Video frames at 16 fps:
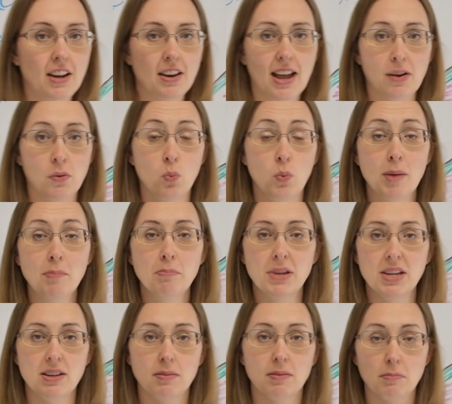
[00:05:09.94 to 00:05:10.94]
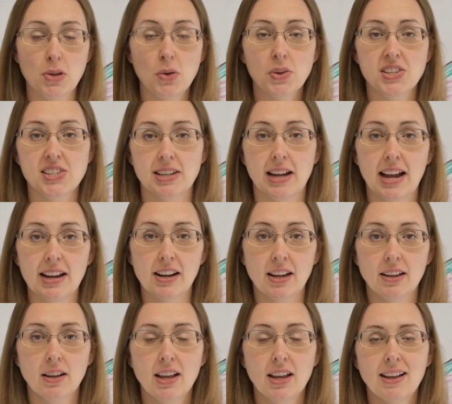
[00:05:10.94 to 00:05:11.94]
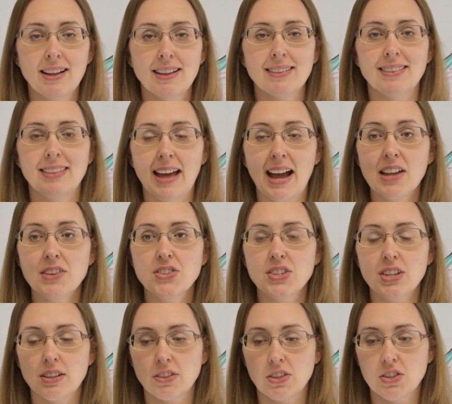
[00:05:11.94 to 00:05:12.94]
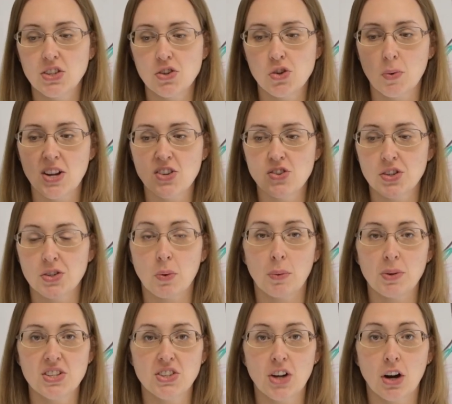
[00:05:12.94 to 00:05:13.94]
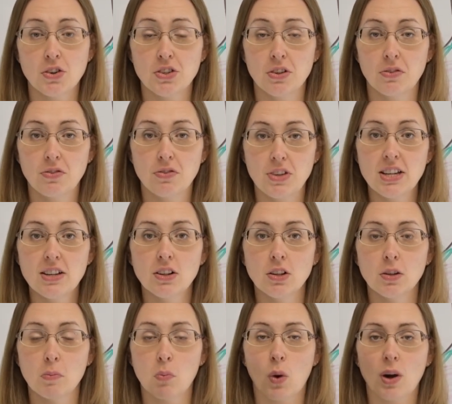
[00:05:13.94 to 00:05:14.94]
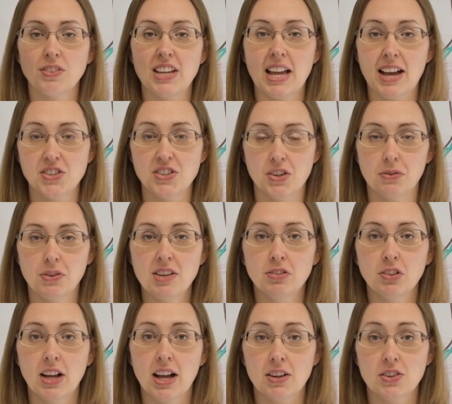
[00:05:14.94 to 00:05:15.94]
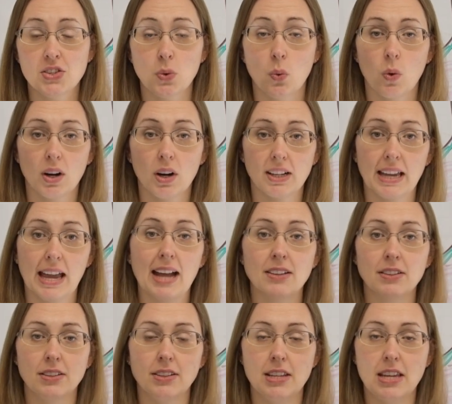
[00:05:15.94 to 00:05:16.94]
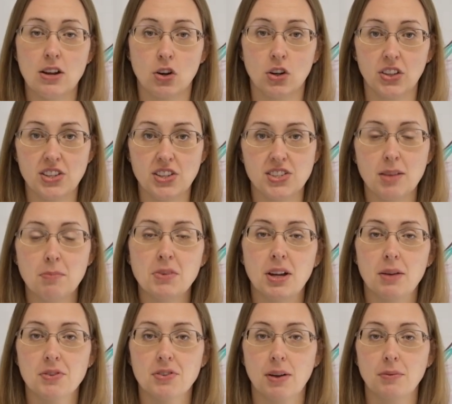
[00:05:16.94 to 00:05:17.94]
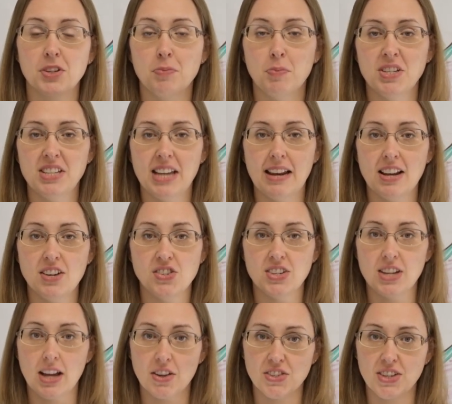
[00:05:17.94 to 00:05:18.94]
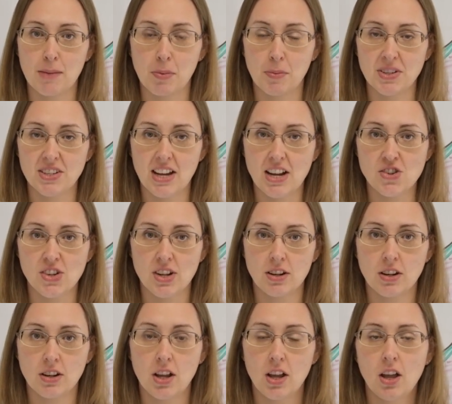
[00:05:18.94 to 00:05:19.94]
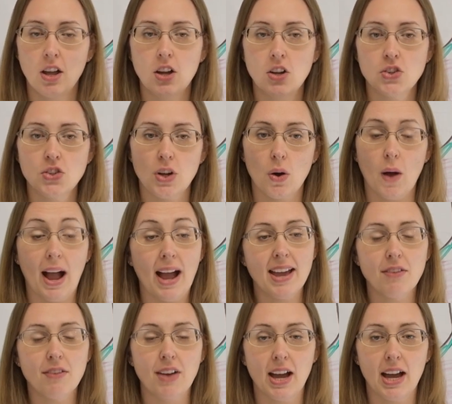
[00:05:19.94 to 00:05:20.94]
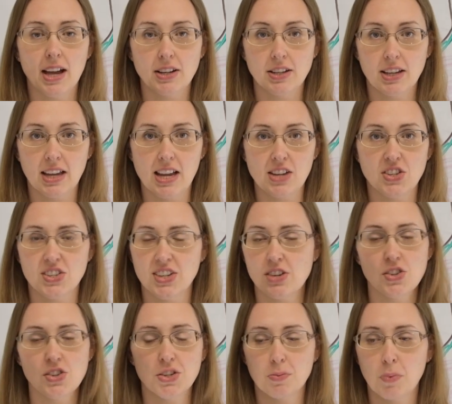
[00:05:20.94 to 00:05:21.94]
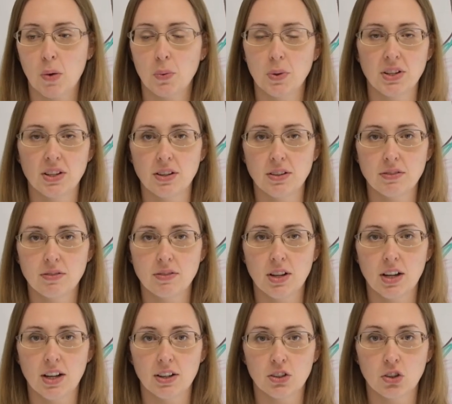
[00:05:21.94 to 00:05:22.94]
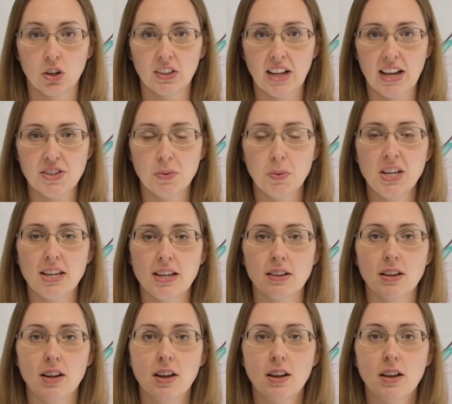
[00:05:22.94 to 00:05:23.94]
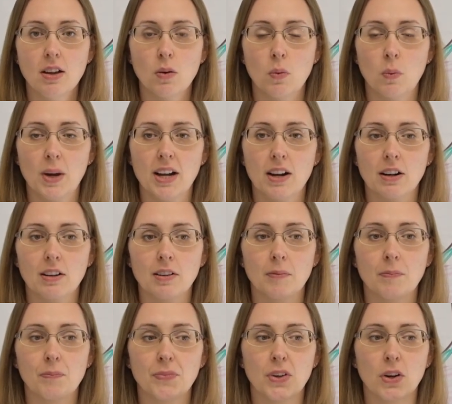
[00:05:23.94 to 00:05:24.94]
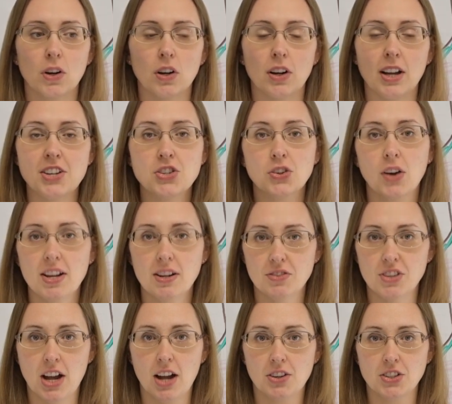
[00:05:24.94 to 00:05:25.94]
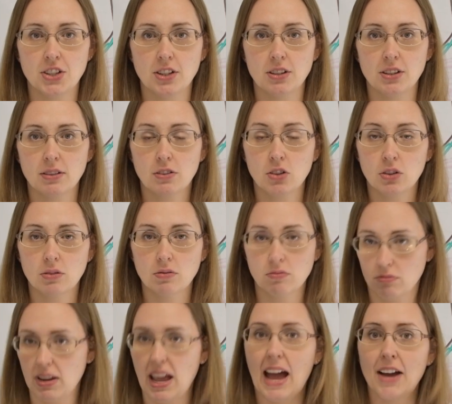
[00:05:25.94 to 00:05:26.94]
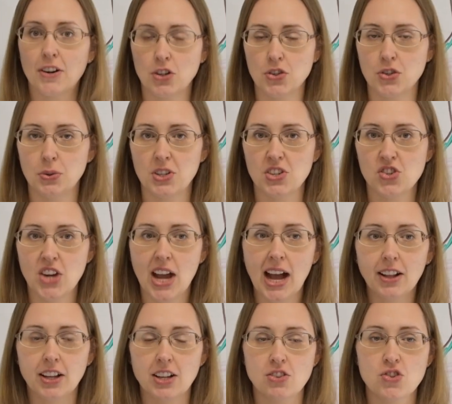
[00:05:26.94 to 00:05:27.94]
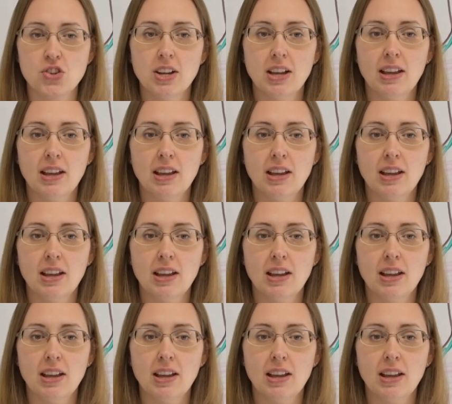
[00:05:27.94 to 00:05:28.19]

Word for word: and wimpy mucus lining, that's the situations where we start to feel more of the acid reflux or get the early symptoms from this betaine H C L supplementation. So I have had cases, I just spoke with a, a girl last week where her integrative doctor had her do this challenge